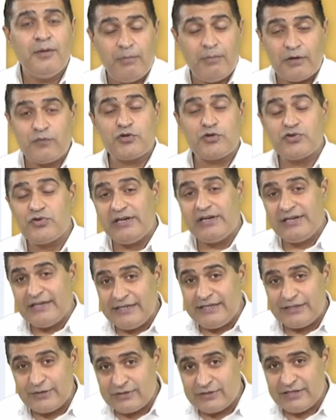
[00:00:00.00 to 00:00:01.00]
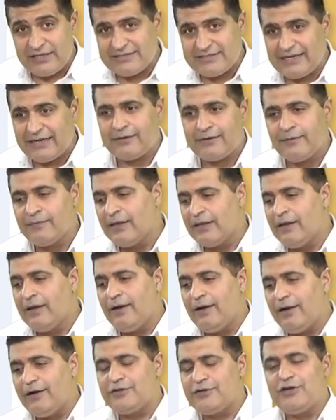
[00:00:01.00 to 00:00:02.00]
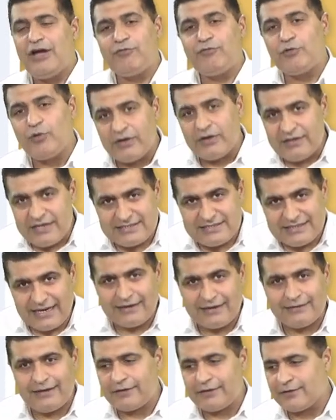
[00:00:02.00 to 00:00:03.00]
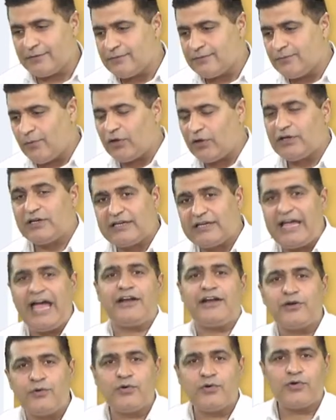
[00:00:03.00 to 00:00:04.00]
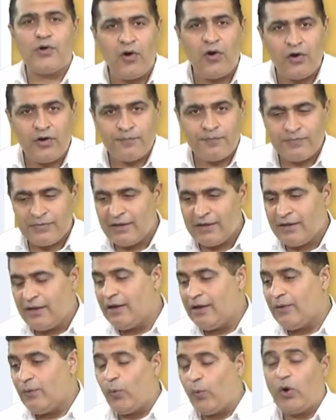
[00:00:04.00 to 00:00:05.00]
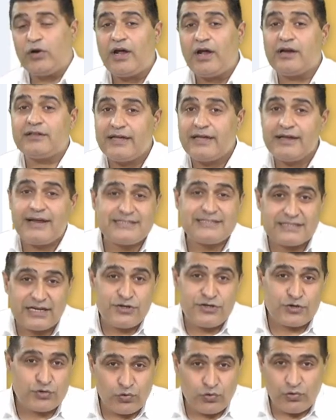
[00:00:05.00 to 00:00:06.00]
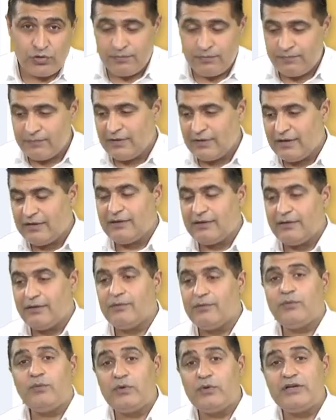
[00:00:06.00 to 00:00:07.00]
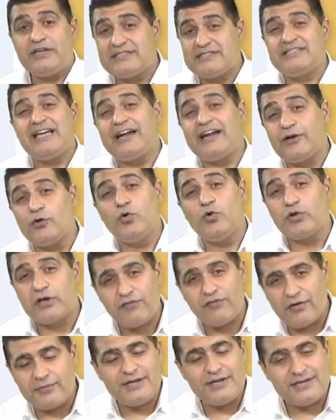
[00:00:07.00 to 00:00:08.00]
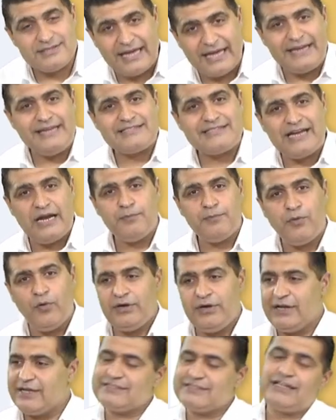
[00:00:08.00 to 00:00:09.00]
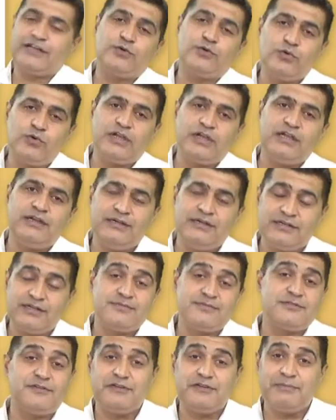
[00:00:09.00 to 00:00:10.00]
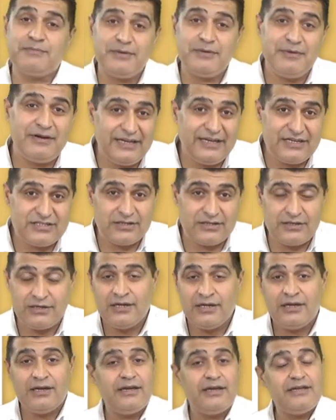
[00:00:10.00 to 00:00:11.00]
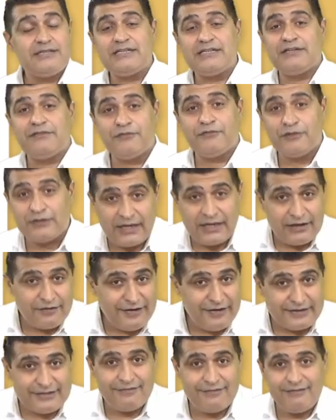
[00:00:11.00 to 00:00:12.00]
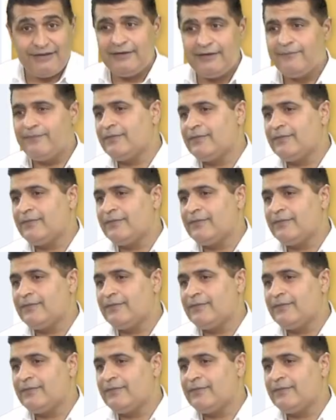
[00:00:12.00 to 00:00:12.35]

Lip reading: but what you really need to see is that you have to understand that, you know, what can go wrong, what are there as control, is that okay from the designing standpoint, is that okay in terms of implementation, is it working effectively